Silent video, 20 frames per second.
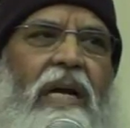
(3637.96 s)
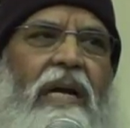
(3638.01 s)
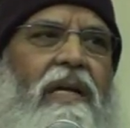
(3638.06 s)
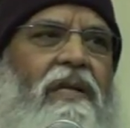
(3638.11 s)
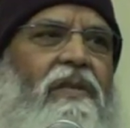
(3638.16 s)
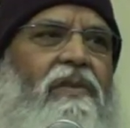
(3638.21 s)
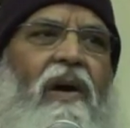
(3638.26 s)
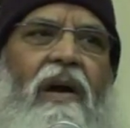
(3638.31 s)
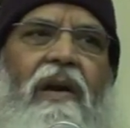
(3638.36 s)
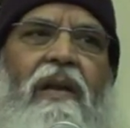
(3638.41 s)

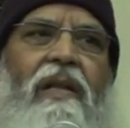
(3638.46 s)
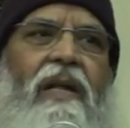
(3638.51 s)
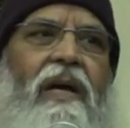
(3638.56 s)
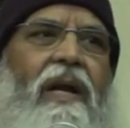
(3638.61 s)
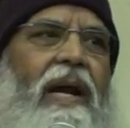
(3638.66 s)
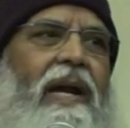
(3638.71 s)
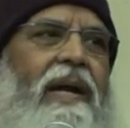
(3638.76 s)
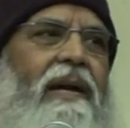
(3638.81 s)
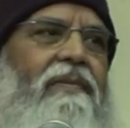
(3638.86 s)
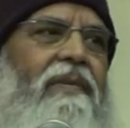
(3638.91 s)
is not
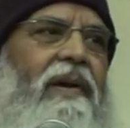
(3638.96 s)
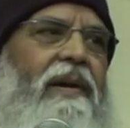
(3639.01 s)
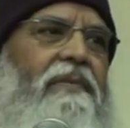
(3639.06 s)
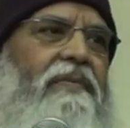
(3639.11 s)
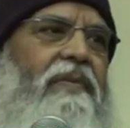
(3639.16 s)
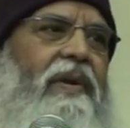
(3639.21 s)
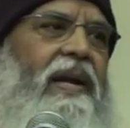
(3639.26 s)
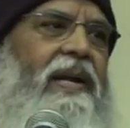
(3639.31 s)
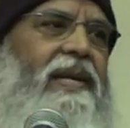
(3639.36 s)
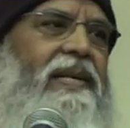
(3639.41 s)
the right way,
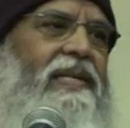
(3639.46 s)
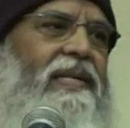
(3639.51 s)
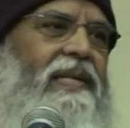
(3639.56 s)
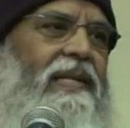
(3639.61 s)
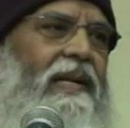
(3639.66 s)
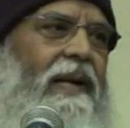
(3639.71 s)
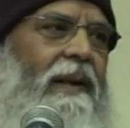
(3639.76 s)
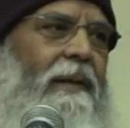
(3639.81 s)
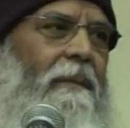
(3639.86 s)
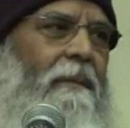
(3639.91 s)

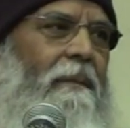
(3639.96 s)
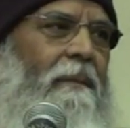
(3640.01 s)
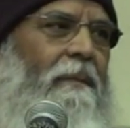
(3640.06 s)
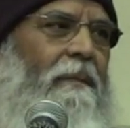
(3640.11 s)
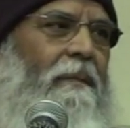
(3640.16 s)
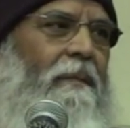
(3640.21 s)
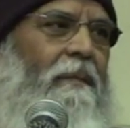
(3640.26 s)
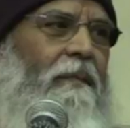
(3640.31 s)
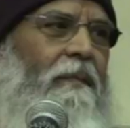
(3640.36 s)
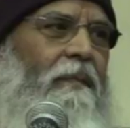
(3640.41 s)
friends.
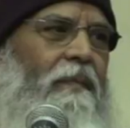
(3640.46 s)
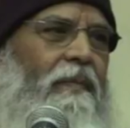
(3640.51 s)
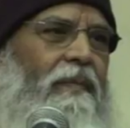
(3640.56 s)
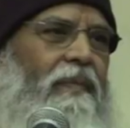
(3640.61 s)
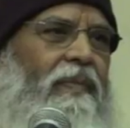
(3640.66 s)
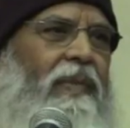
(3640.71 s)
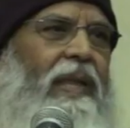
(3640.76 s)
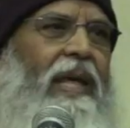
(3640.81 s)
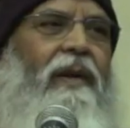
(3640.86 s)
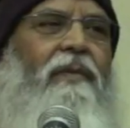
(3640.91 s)

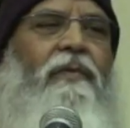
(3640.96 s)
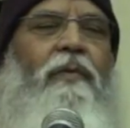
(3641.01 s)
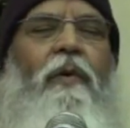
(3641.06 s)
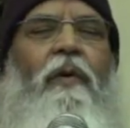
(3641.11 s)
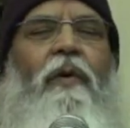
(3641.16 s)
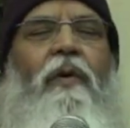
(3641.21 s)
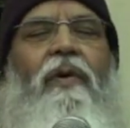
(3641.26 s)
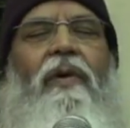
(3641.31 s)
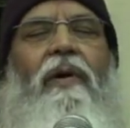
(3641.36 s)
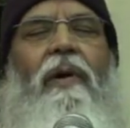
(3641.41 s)

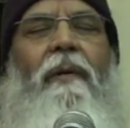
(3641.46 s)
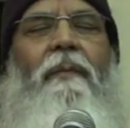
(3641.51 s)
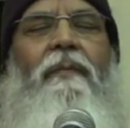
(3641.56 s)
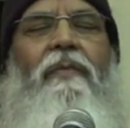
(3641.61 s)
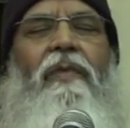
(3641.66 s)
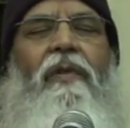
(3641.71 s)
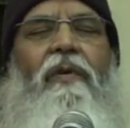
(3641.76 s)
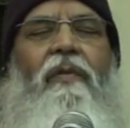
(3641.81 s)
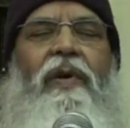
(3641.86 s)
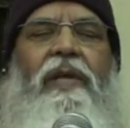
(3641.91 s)
Therefore,
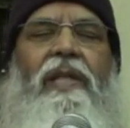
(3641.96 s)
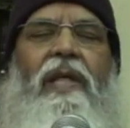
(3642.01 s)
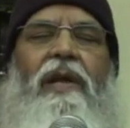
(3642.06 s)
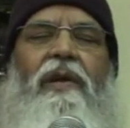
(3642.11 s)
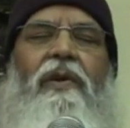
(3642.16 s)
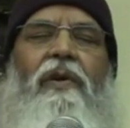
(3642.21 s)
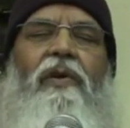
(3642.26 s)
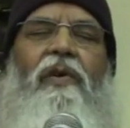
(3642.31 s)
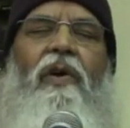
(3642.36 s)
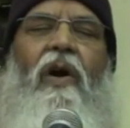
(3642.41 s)

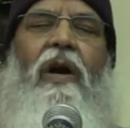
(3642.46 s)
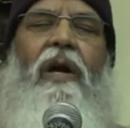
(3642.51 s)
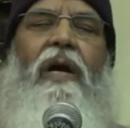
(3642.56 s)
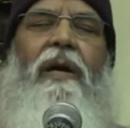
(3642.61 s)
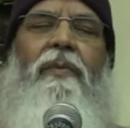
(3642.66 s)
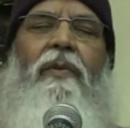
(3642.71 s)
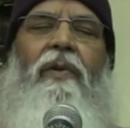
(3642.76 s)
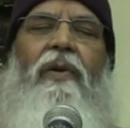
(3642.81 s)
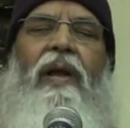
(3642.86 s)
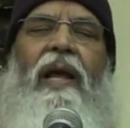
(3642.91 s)
whether you talk
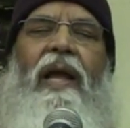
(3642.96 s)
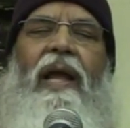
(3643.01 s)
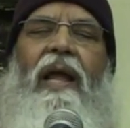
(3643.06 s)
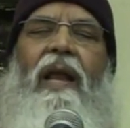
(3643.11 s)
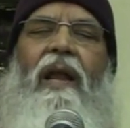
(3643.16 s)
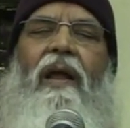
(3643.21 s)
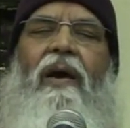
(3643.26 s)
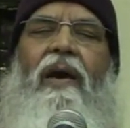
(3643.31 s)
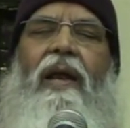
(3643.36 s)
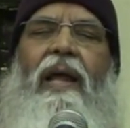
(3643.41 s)
about
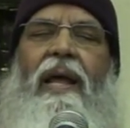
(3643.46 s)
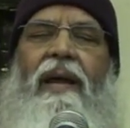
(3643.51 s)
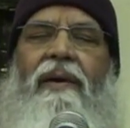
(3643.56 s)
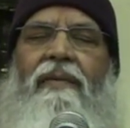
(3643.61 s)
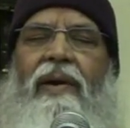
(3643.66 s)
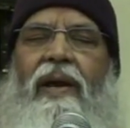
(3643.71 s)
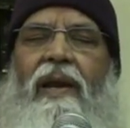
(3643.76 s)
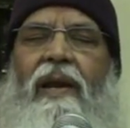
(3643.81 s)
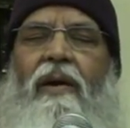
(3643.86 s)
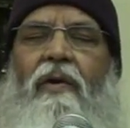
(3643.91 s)
hell or
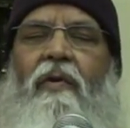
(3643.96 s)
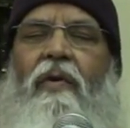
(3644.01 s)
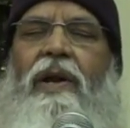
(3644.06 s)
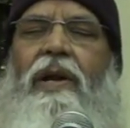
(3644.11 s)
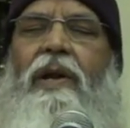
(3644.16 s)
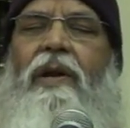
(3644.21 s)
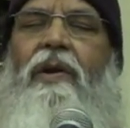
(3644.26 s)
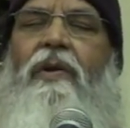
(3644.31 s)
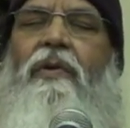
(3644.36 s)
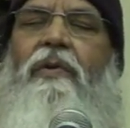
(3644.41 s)
heaven,
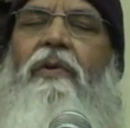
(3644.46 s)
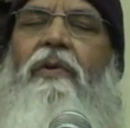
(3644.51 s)
going